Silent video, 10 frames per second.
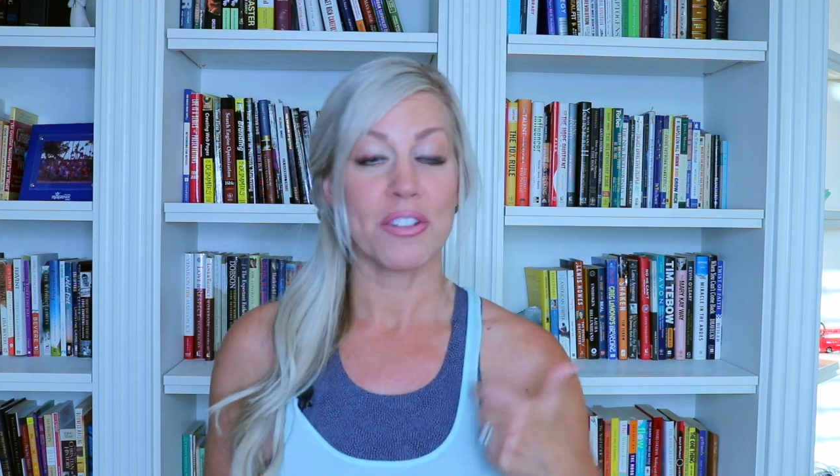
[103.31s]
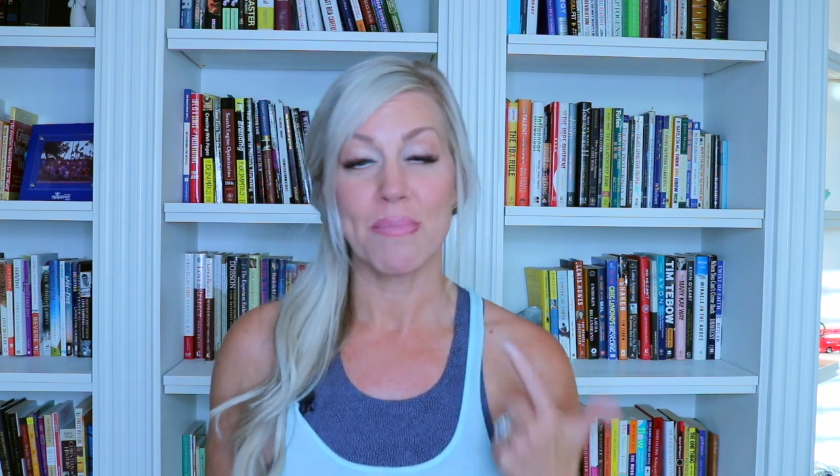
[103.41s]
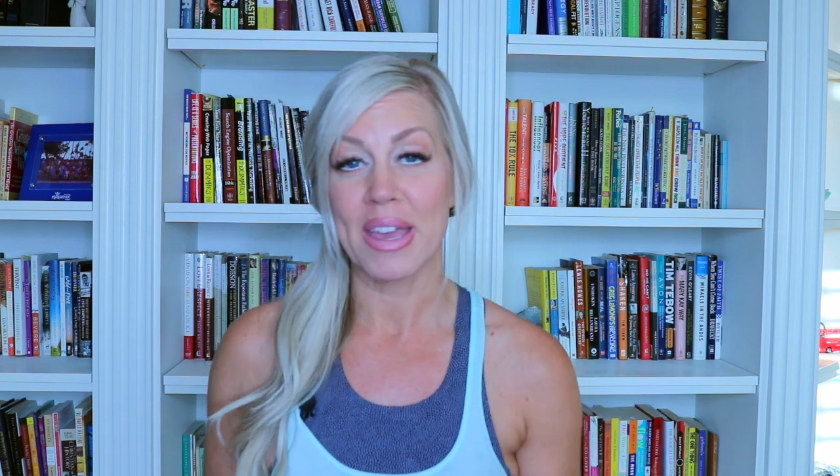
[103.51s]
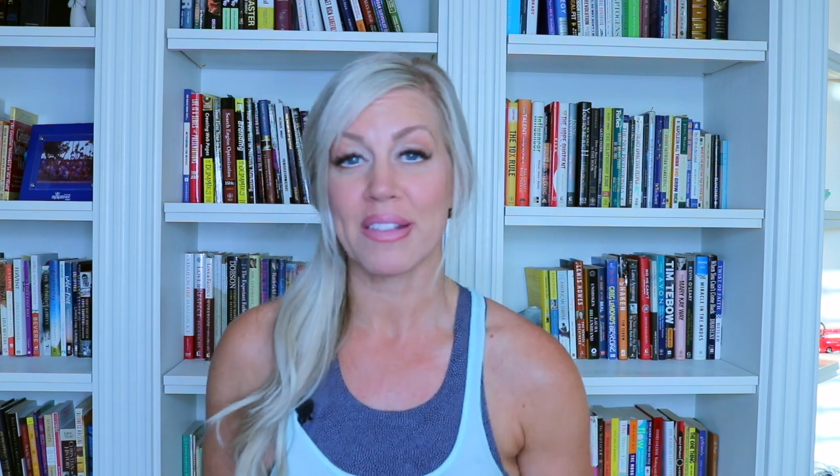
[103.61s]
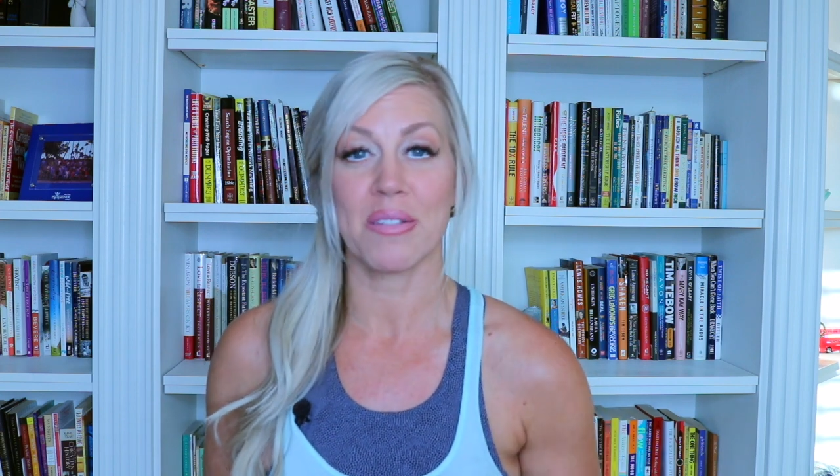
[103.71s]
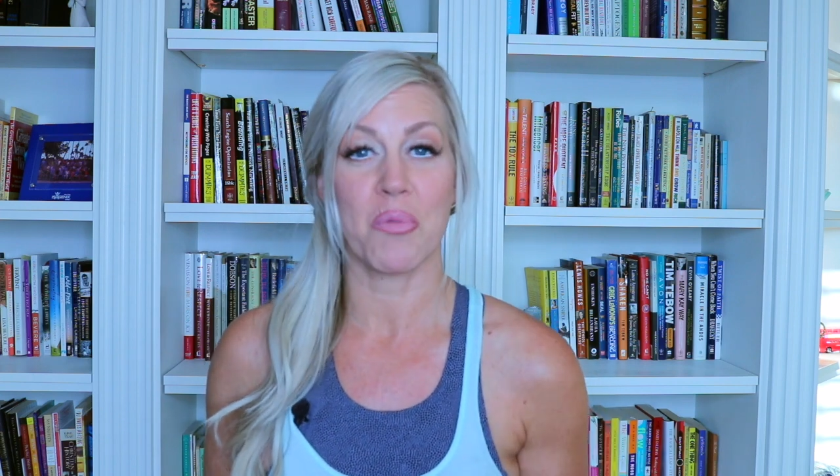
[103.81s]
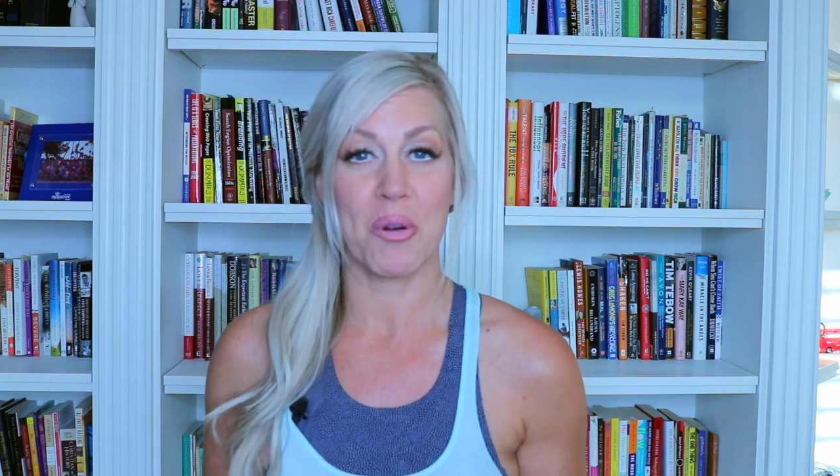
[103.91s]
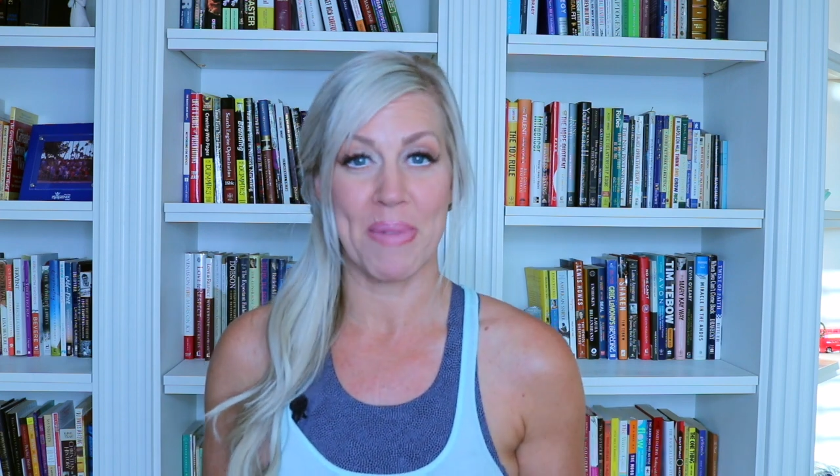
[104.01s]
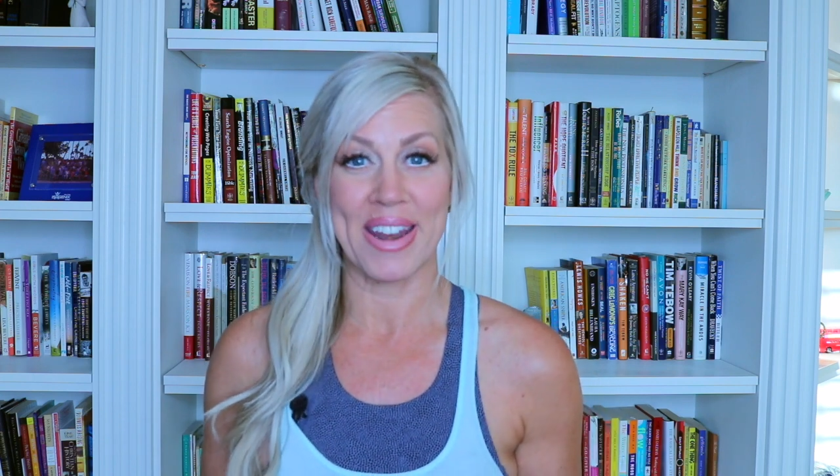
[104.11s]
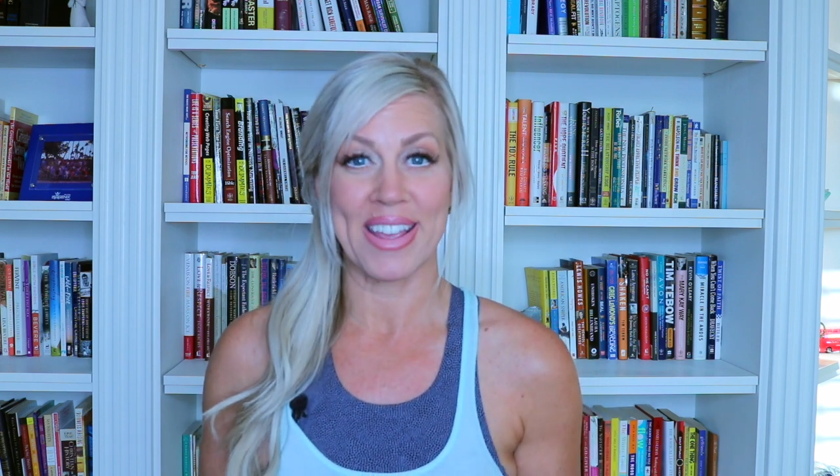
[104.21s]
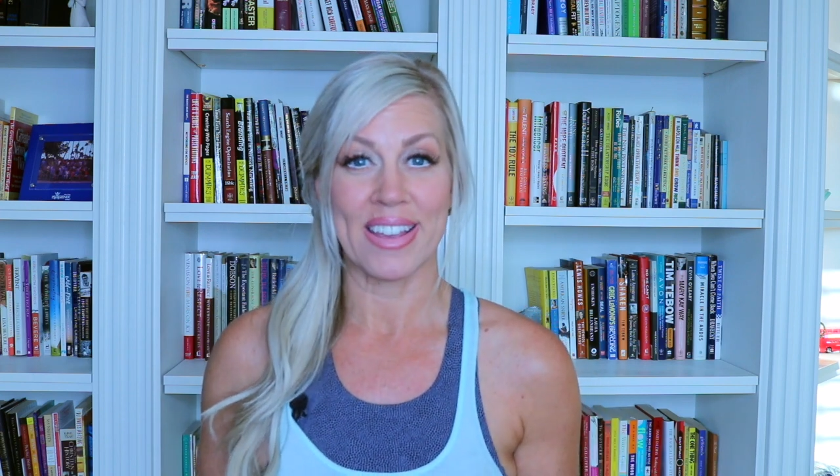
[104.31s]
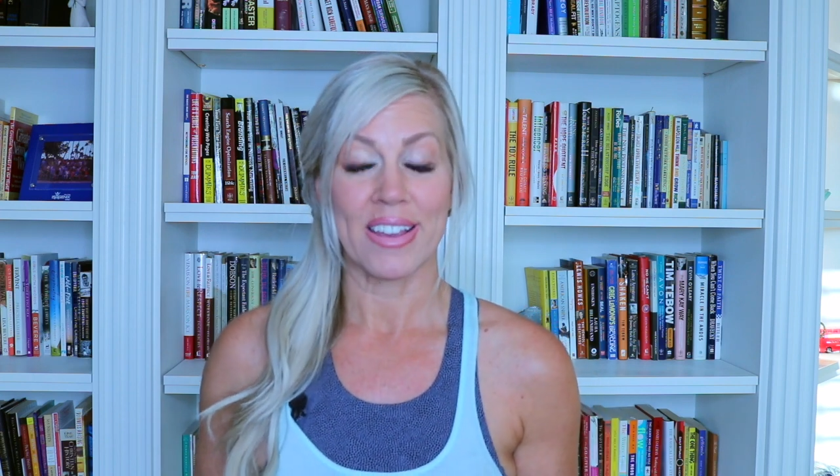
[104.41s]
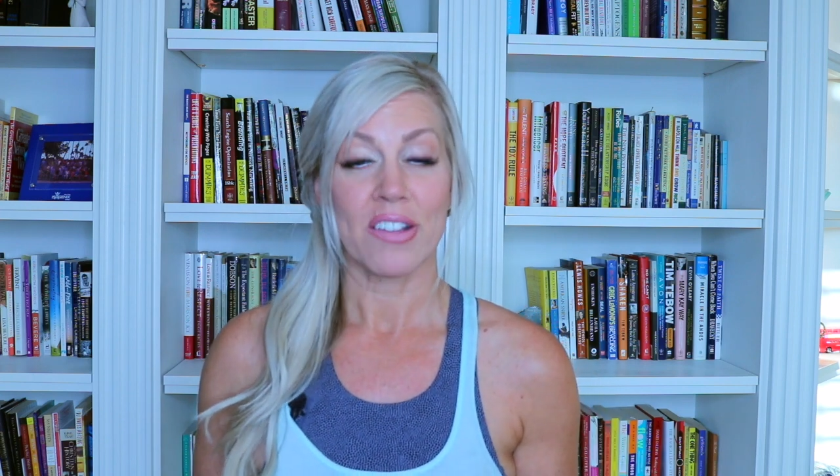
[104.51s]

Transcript: to make some more money.